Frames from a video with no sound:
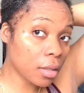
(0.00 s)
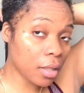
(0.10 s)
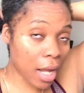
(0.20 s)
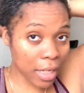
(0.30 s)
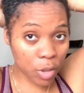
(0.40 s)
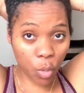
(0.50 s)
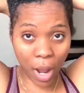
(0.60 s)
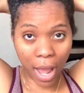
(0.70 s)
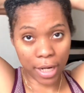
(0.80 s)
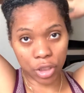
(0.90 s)
is
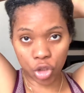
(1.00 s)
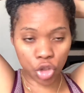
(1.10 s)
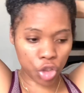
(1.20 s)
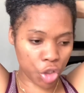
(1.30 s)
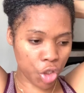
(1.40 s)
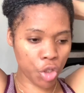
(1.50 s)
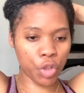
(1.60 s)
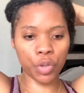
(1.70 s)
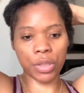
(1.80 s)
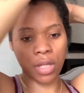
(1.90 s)
why I
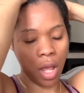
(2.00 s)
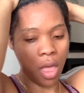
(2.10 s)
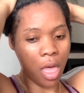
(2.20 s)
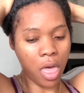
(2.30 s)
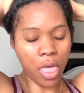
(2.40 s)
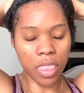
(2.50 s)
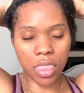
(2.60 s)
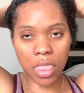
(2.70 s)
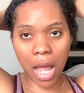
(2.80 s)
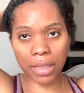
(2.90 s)
choose
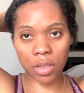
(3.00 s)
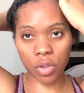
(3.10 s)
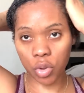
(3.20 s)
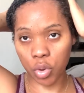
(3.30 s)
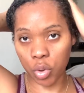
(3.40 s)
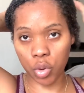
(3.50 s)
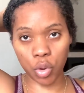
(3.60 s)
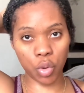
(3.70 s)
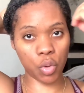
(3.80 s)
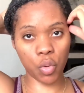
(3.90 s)
not to
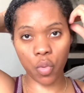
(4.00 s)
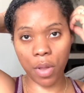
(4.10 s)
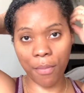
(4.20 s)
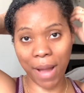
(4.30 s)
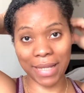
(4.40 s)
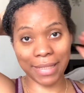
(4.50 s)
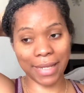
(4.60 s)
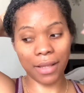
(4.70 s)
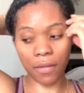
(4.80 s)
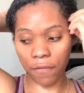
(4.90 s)
do it
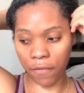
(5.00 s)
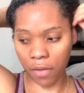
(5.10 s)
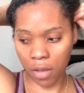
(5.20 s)
myself.